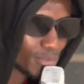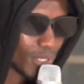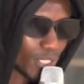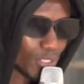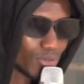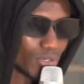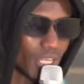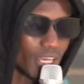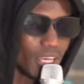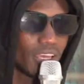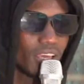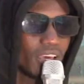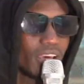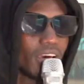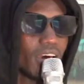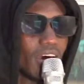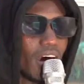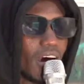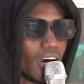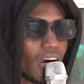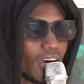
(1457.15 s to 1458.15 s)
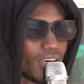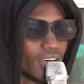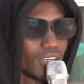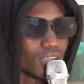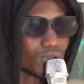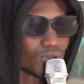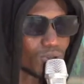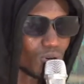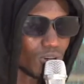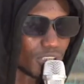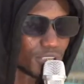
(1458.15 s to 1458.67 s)
but today I
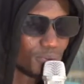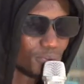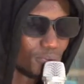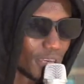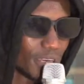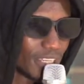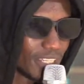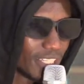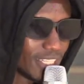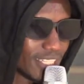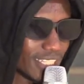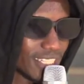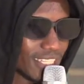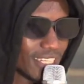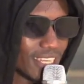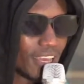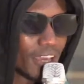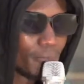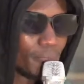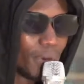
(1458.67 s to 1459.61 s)
has not made it,